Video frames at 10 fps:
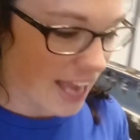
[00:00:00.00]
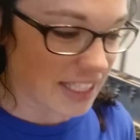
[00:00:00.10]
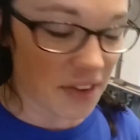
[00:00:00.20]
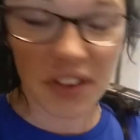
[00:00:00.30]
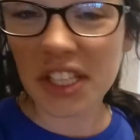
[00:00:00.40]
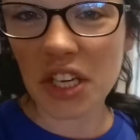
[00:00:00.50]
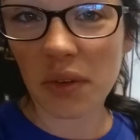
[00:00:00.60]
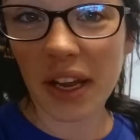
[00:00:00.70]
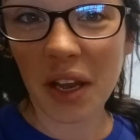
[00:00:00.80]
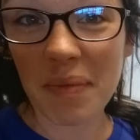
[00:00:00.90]
I definitely
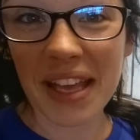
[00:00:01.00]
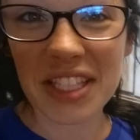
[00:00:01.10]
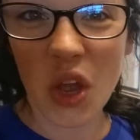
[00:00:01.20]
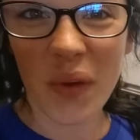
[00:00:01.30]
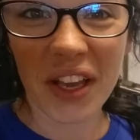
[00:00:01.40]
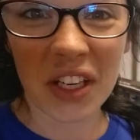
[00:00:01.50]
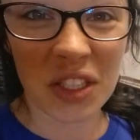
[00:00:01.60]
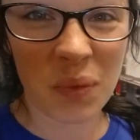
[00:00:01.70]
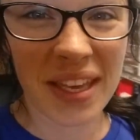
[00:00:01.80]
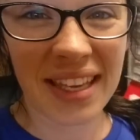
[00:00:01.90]
don't recommend going in
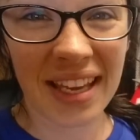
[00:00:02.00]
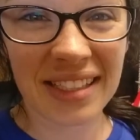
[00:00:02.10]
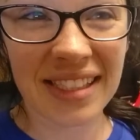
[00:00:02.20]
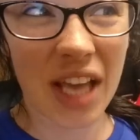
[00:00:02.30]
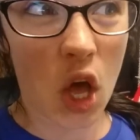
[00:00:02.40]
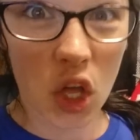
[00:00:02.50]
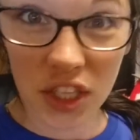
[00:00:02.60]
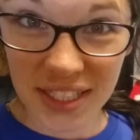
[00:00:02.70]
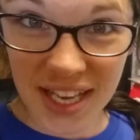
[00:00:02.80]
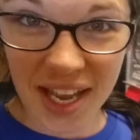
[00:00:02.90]
on the weekends
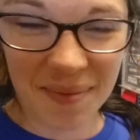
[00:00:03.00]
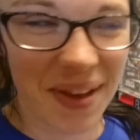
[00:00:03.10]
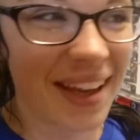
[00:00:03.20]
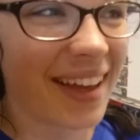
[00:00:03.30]
all the time,